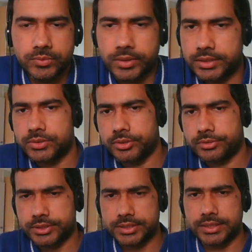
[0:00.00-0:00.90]
quant or
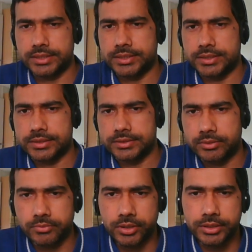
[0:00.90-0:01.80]
risk area
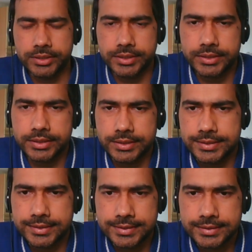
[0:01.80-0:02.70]
or modeling area
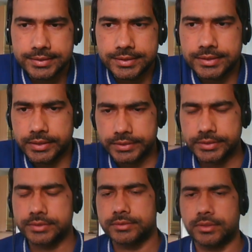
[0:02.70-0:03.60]
in
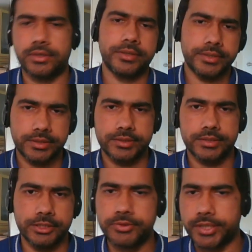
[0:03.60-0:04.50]
London or in
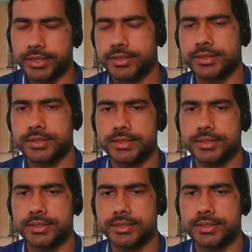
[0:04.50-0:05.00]
UK,